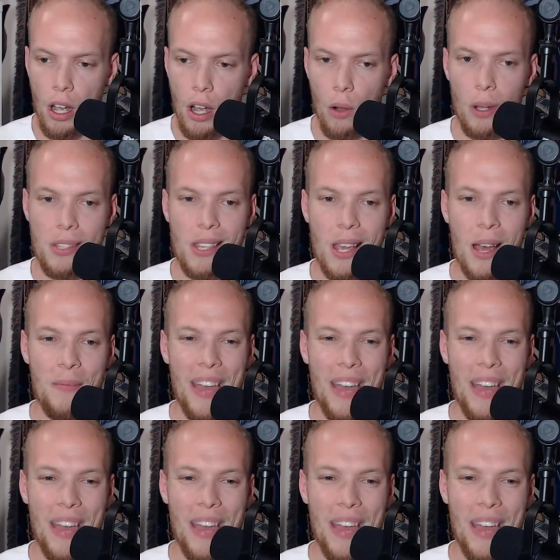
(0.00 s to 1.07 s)
What's up,
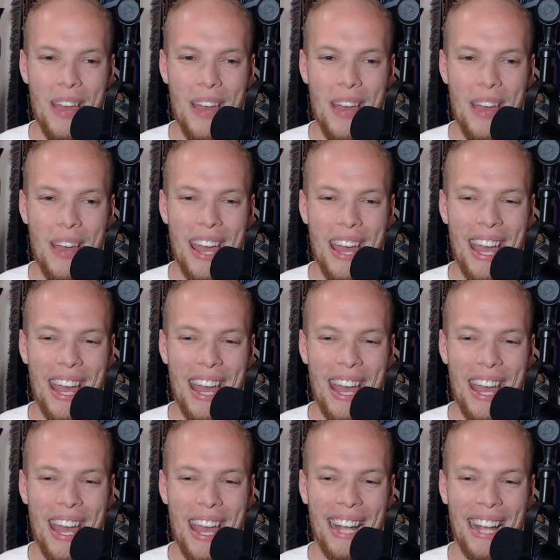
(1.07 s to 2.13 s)
man? Good to see you, Ron.
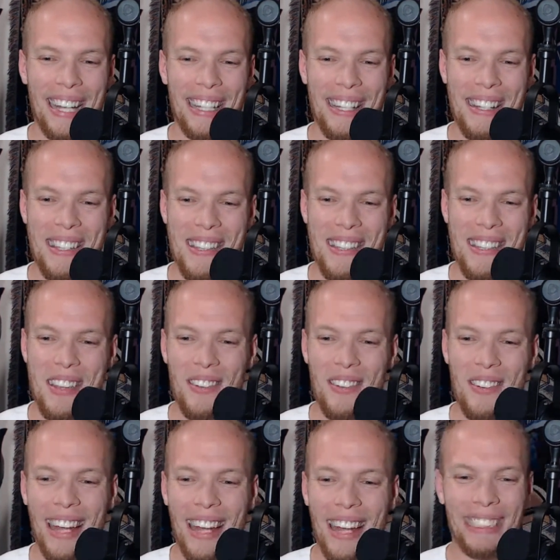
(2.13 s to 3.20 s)
Appreciate you tapping into
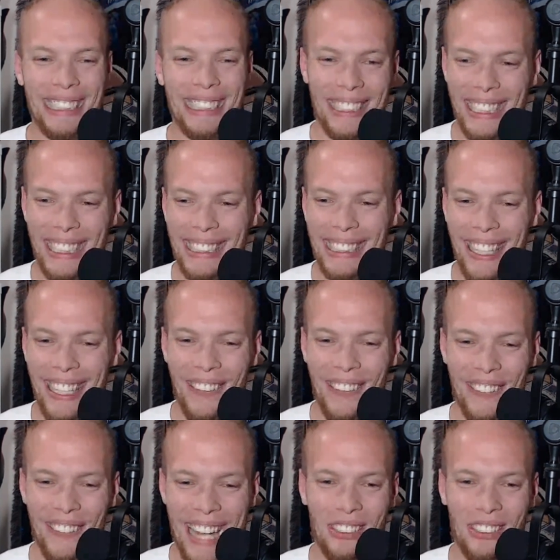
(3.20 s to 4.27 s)
the show. Yeah, the trip
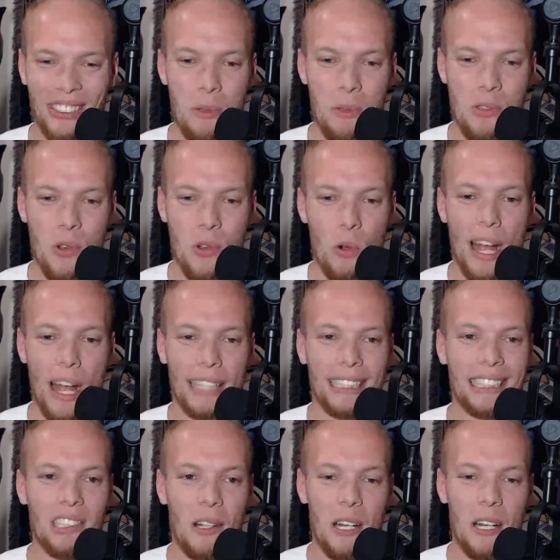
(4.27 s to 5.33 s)
was cool. We're actually talking
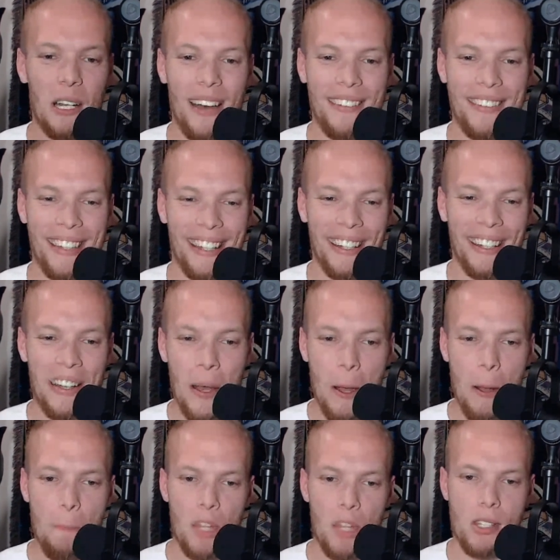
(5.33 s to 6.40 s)
about the
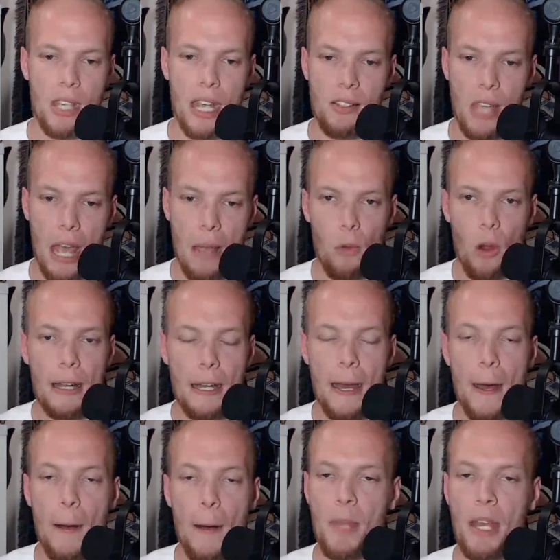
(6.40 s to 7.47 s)
Saints game right now.
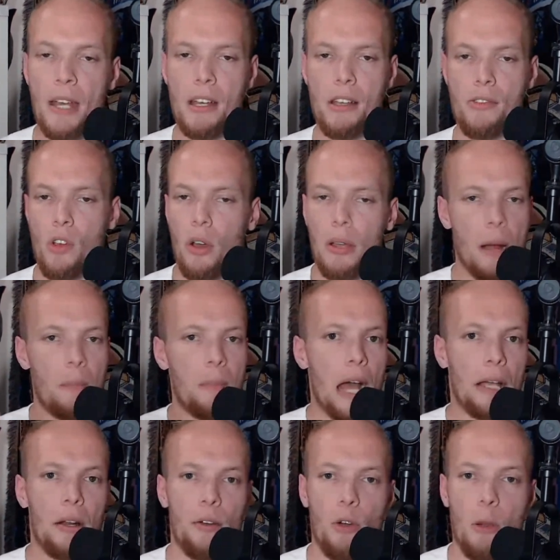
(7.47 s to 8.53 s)
So again, I'm not going to
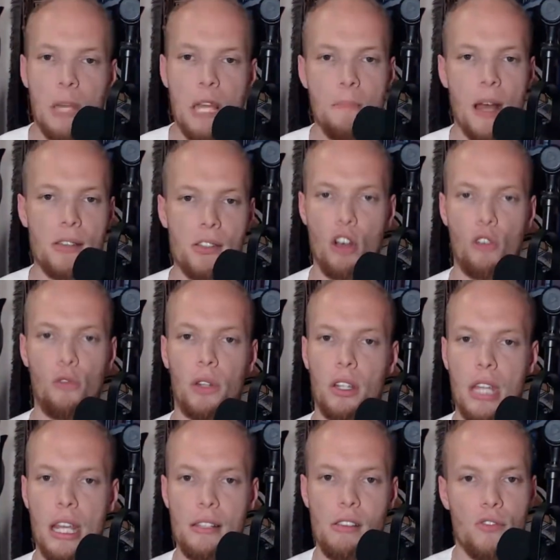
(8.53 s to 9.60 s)
repeat myself with the
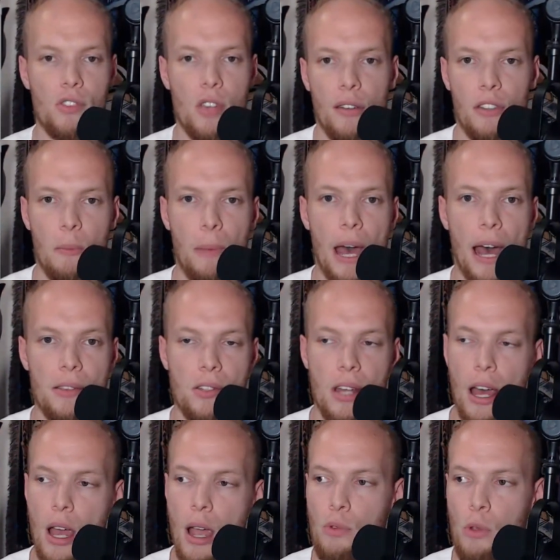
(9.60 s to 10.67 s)
things I've said of the past
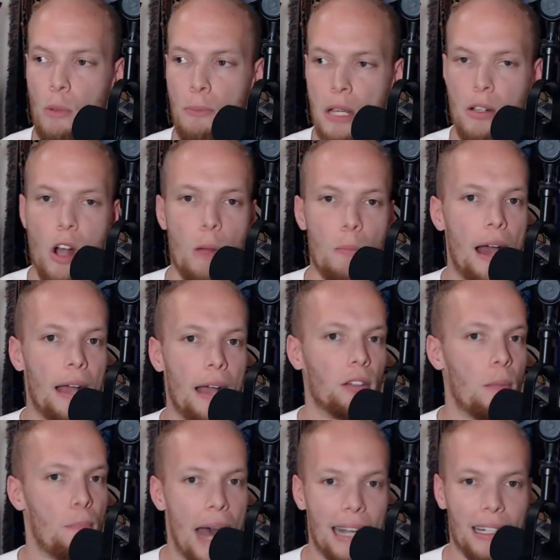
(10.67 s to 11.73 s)
times with Pete Carmichael and
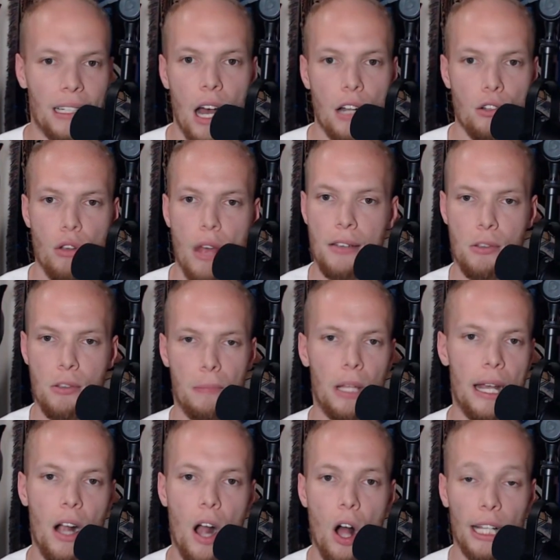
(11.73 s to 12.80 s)
bad contracts and play
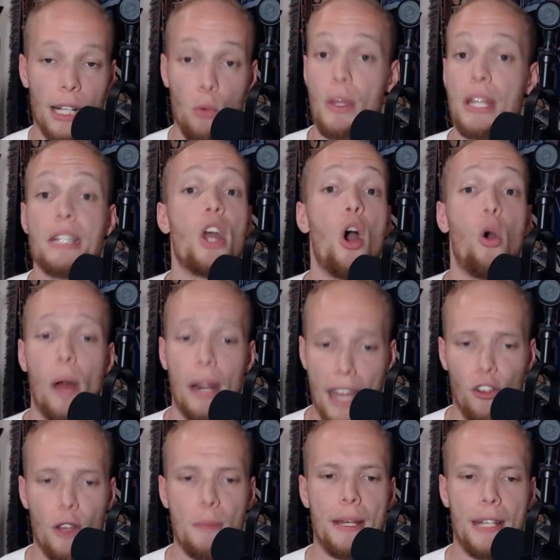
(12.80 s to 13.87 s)
calling. We know what
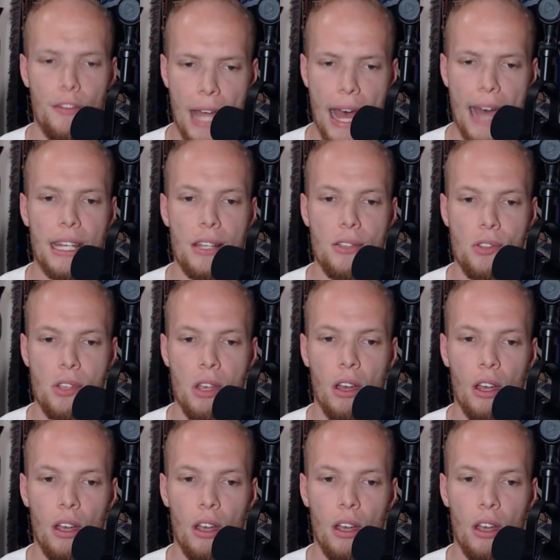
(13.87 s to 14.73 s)
every bit of that is.